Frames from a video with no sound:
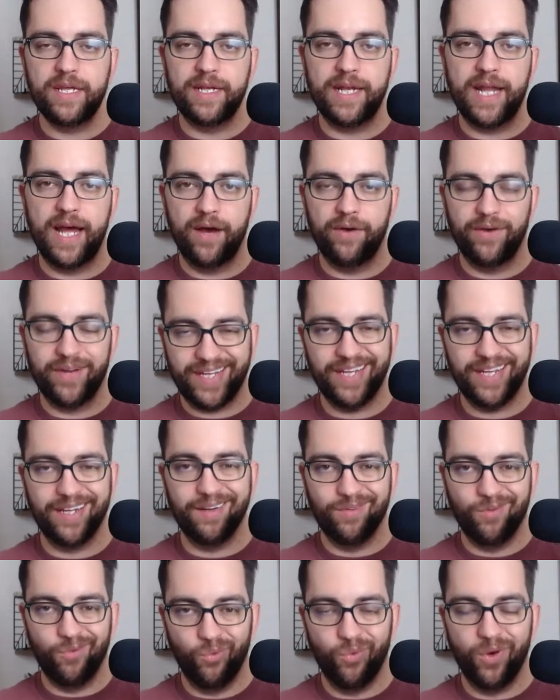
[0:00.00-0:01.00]
Now,
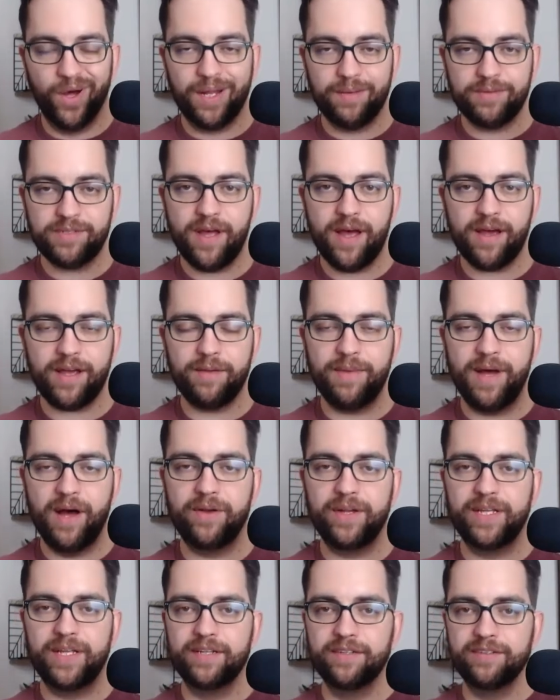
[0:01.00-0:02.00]
again, what I'm talking
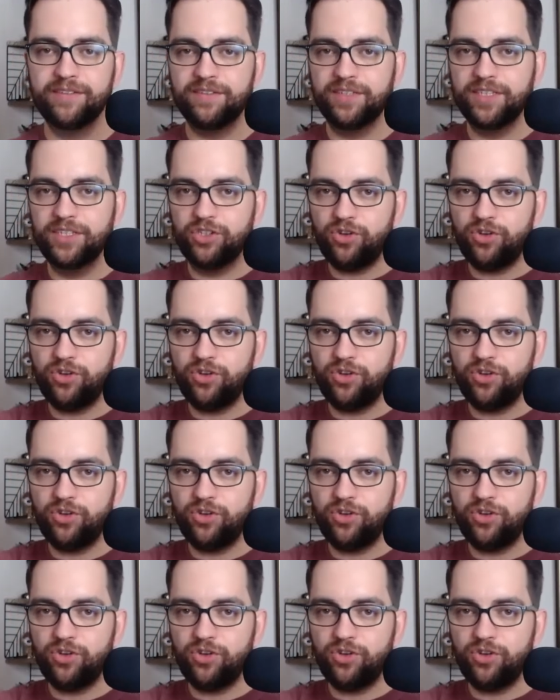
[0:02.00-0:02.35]
about is the